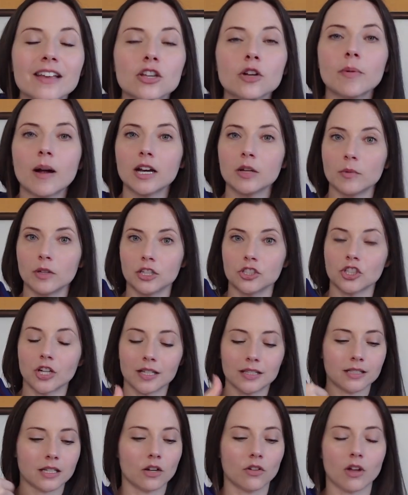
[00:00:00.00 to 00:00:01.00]
Your body will
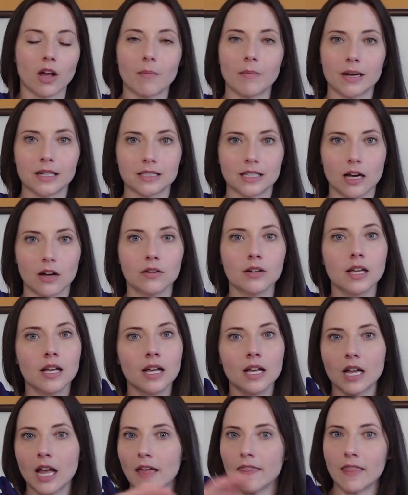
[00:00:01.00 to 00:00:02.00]
adjust, it'll come back down,
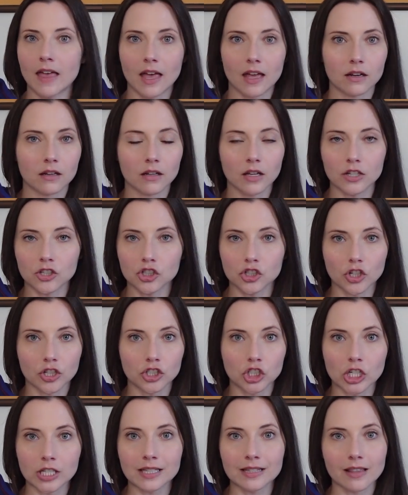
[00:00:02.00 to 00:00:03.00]
and then it should
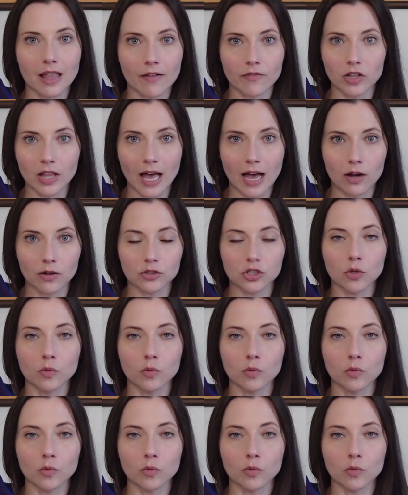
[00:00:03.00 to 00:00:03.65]
just level out.